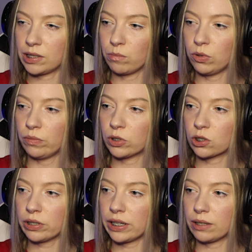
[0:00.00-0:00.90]
Symbol of a
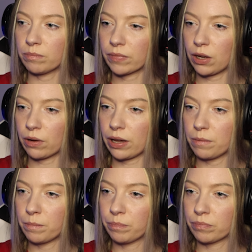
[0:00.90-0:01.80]
tree. Okay.
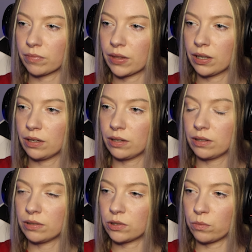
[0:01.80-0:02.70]

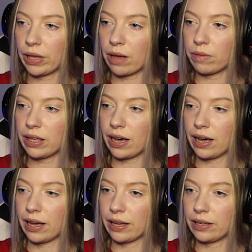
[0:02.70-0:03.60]
So we have the
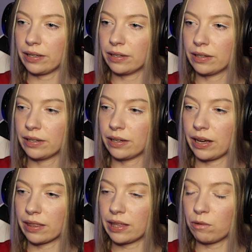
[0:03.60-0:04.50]
eye.
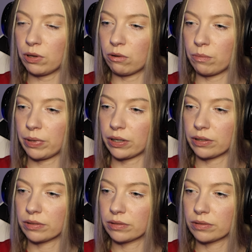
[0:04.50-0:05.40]
I think we go up here.